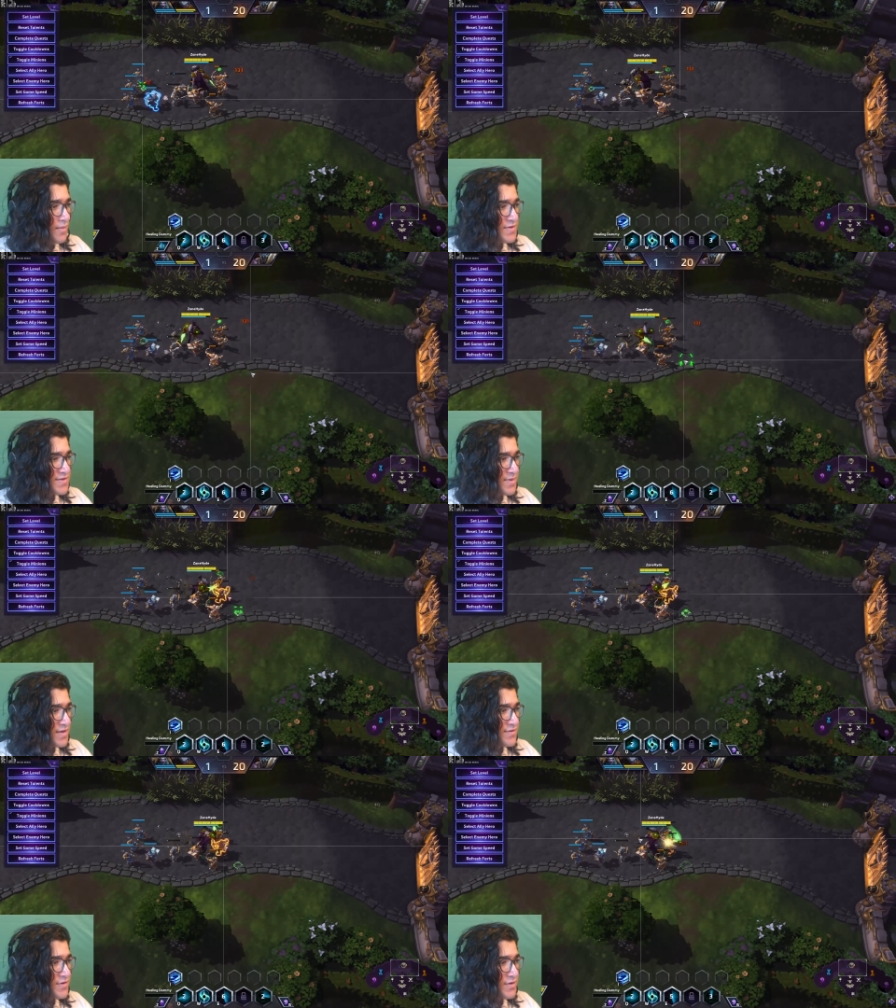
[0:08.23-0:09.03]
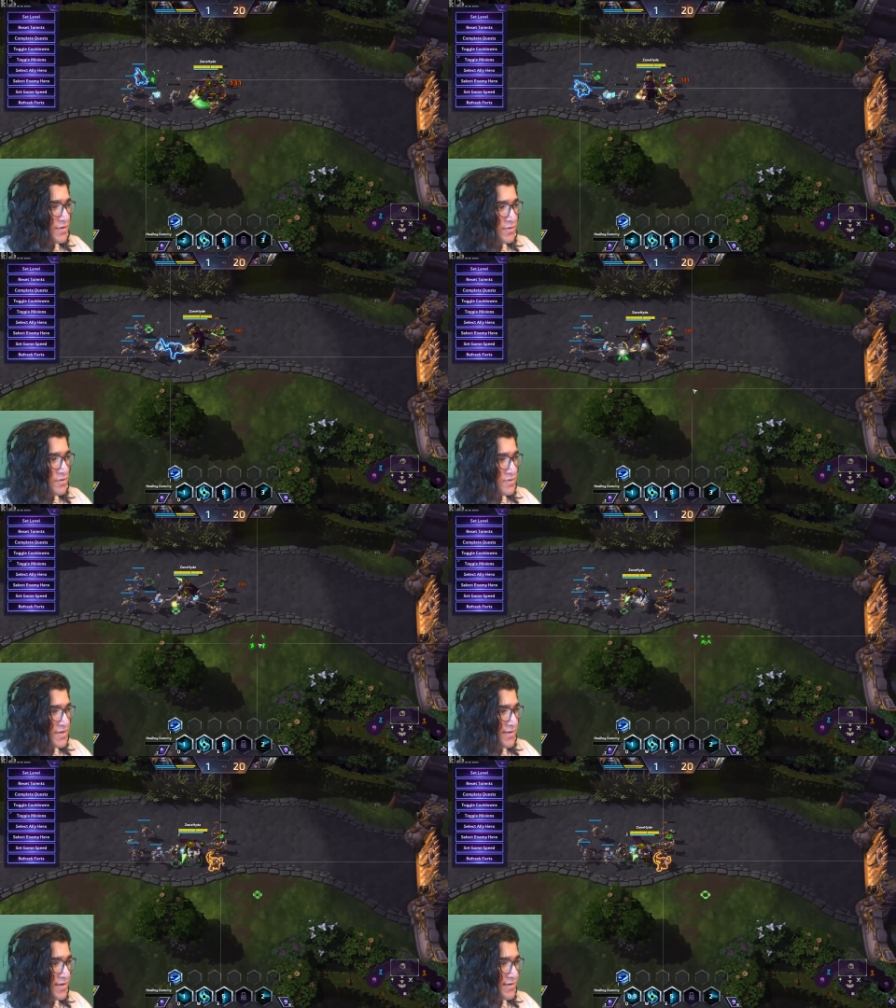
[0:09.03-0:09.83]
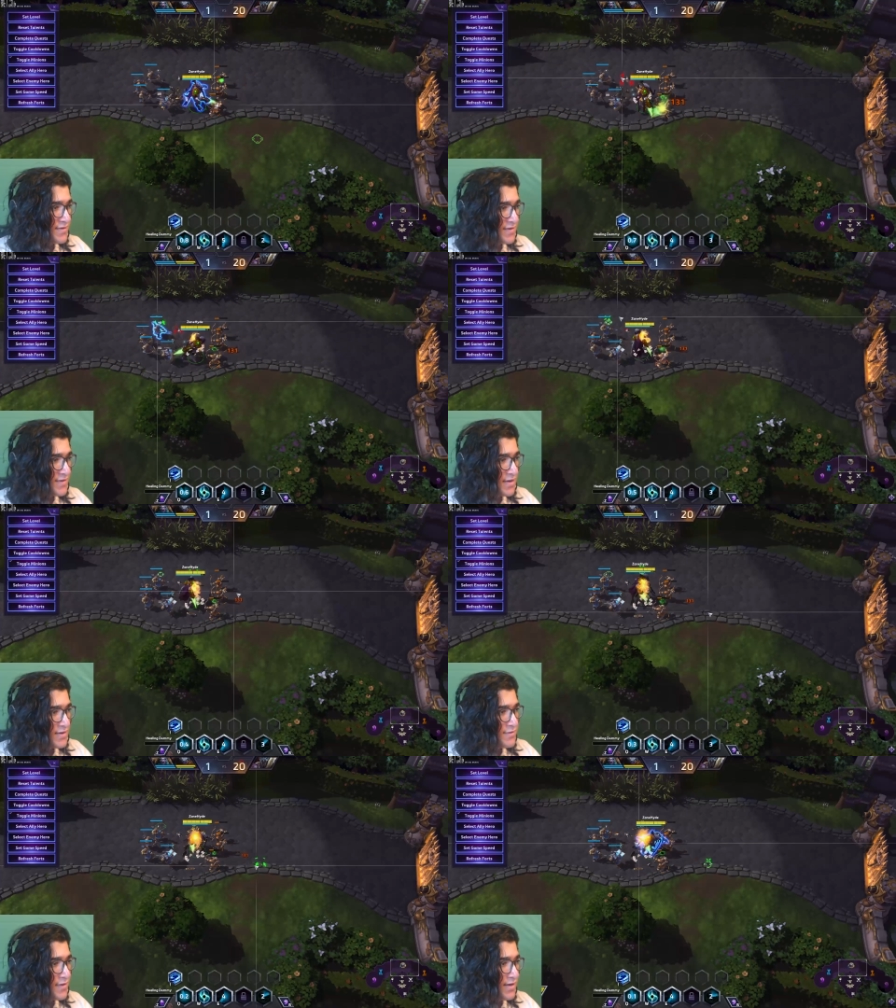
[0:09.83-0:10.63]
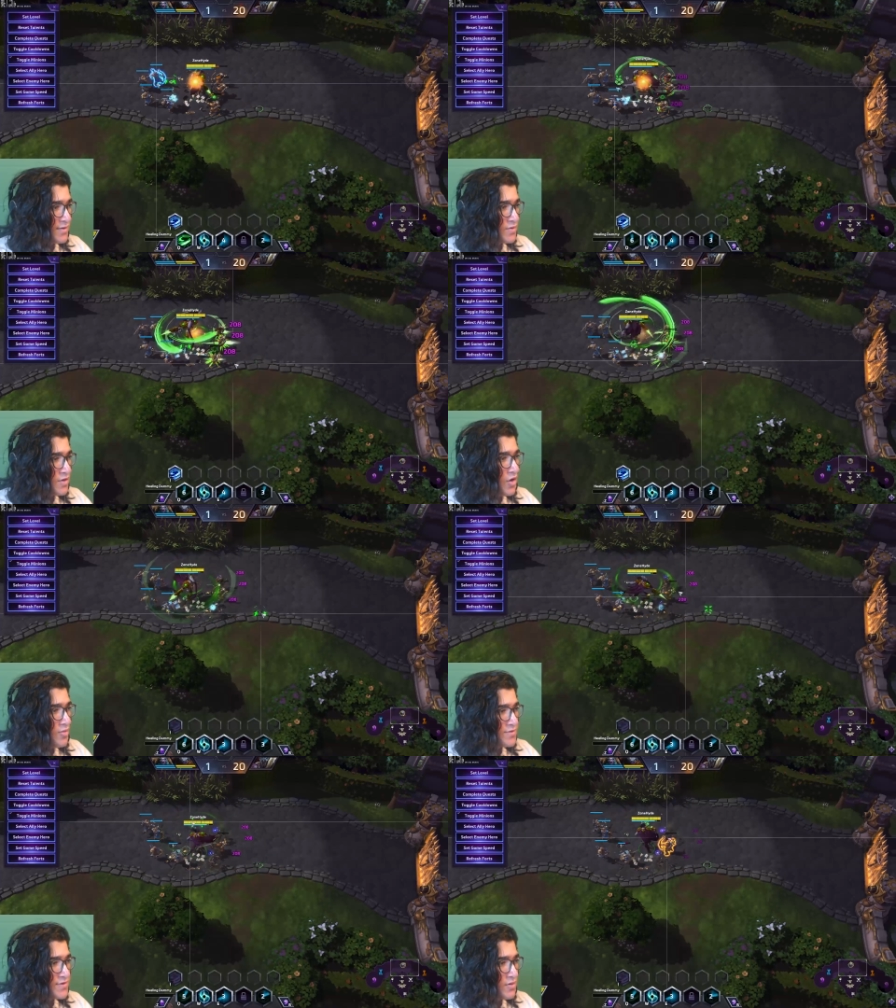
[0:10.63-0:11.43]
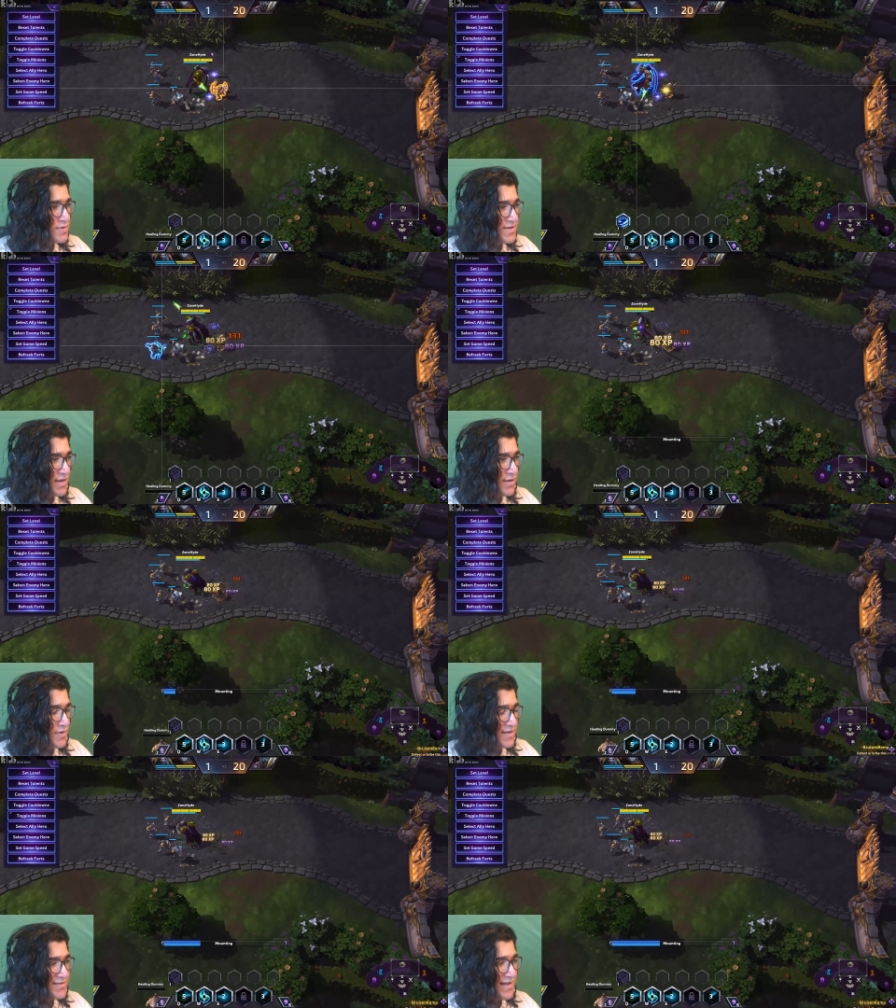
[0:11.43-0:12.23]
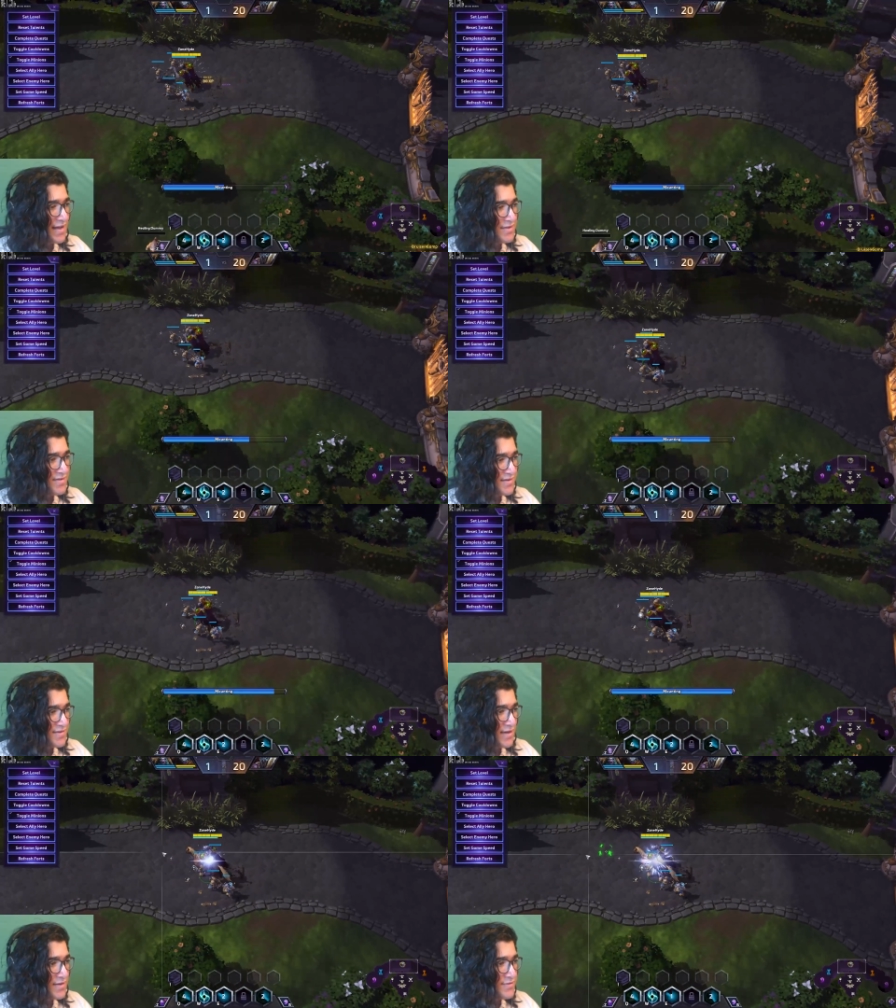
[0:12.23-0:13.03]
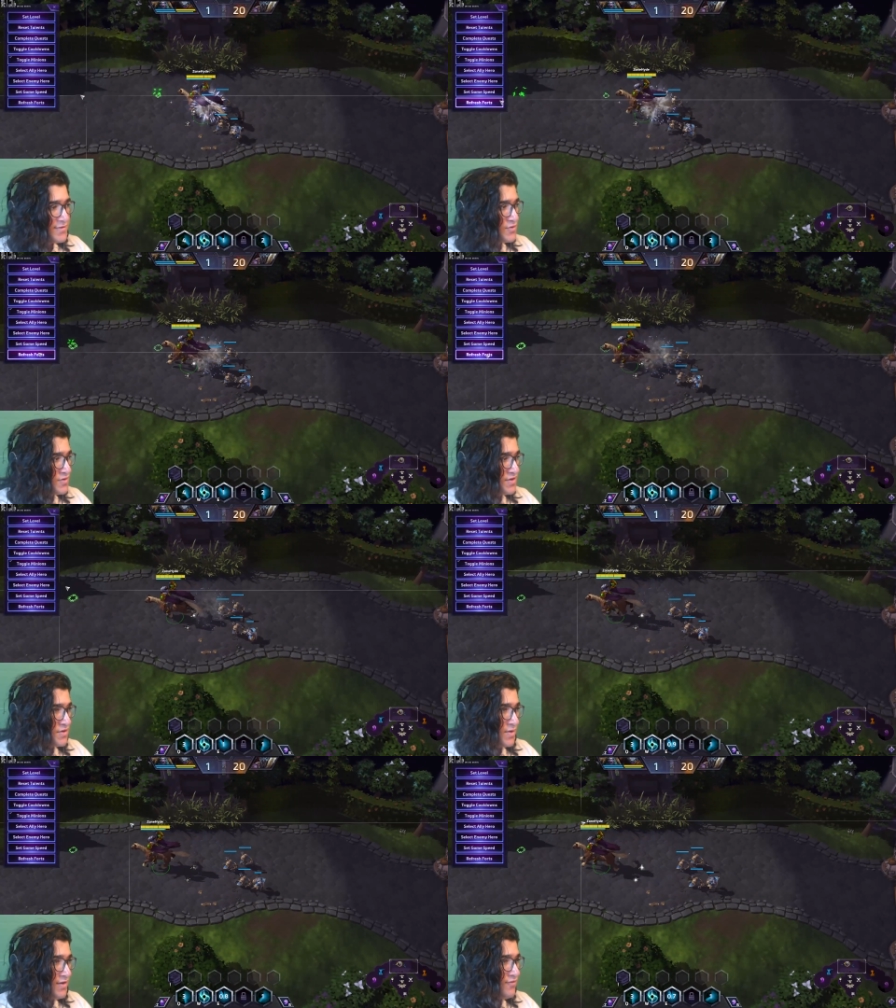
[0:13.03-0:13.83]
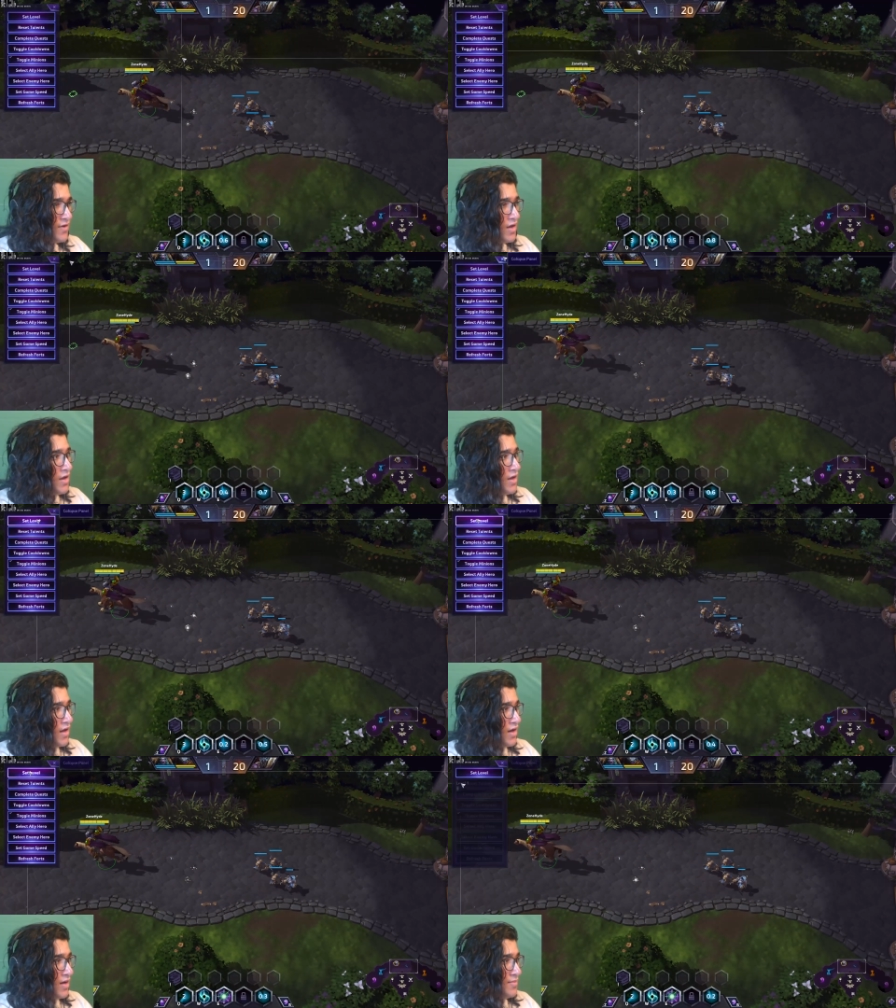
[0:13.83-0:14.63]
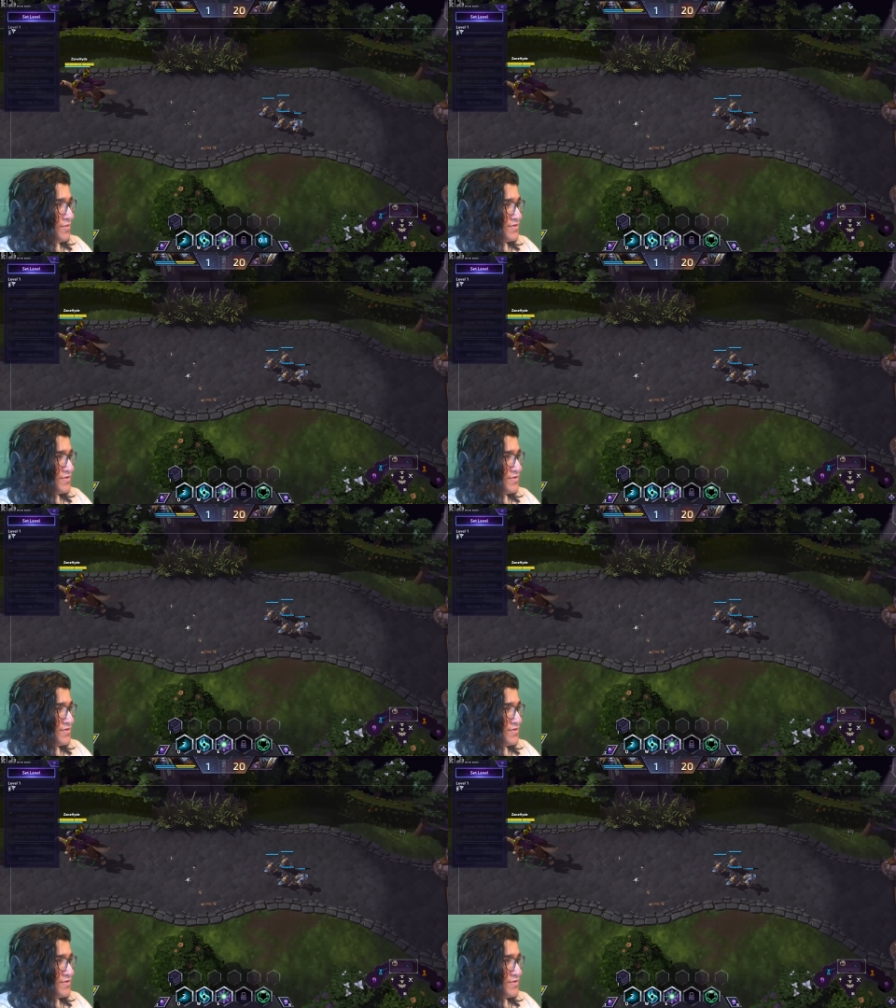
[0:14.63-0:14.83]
This is because your Q cooldown is 6 seconds, and it will almost always take you exactly 6 seconds to clear the wave. You